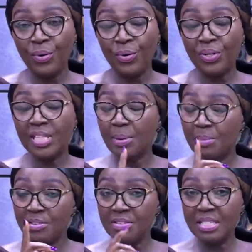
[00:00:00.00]
ye
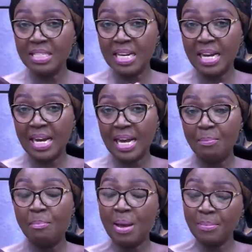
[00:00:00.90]
marry seat ana.
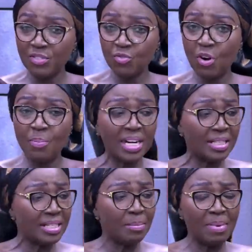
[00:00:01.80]
Mamma saw a
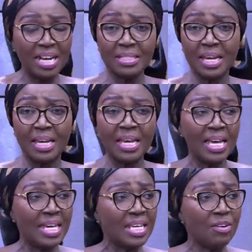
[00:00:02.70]
catcher and ma say,
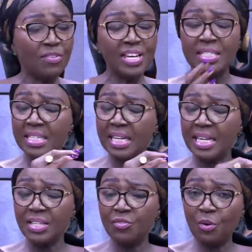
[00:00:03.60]
young fire sick
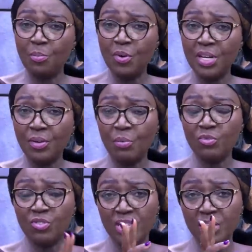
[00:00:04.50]
and you chop money, and
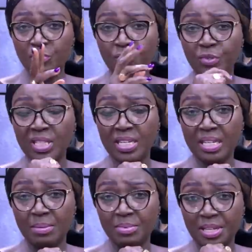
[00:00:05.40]
almost a diff for 3
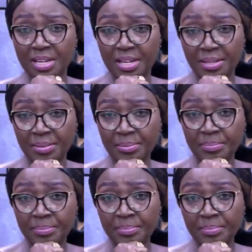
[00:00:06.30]
times a day.
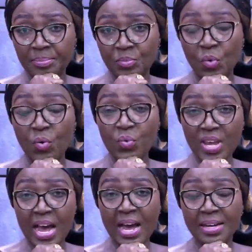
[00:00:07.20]
Well, we
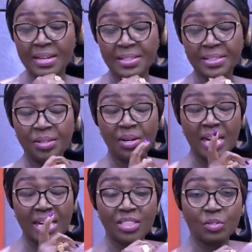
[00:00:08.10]
are a
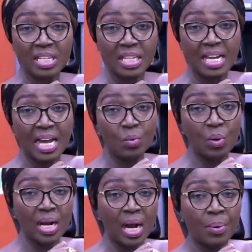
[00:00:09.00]
catcher sat down
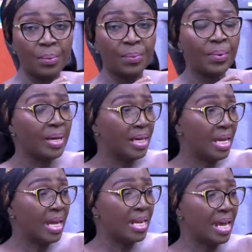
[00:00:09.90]
one car home.
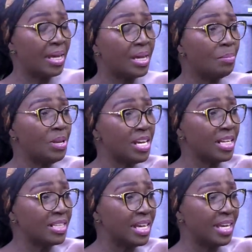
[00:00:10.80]
And a binny a
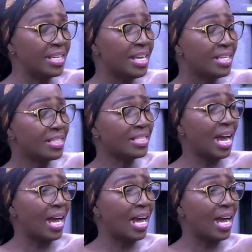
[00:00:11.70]
tea, sister.